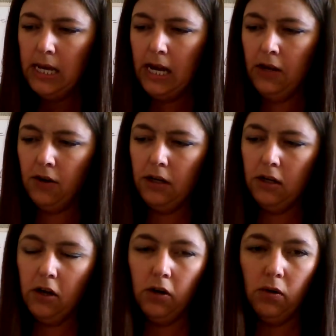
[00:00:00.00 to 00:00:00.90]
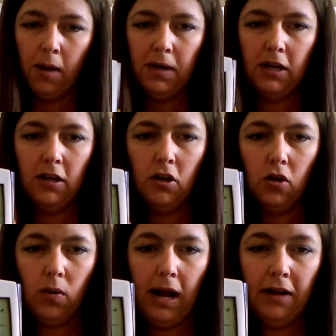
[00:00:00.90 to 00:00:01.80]
And you're going to go, I'm going to
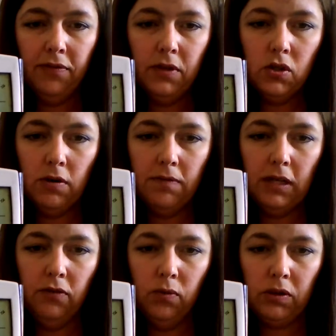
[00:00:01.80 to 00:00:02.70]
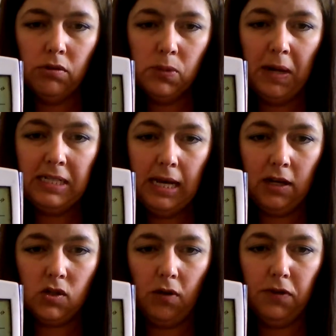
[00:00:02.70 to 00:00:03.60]
graph the derivative with respect to
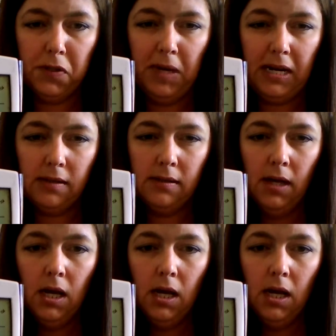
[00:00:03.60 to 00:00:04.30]
x, so I filled in my x,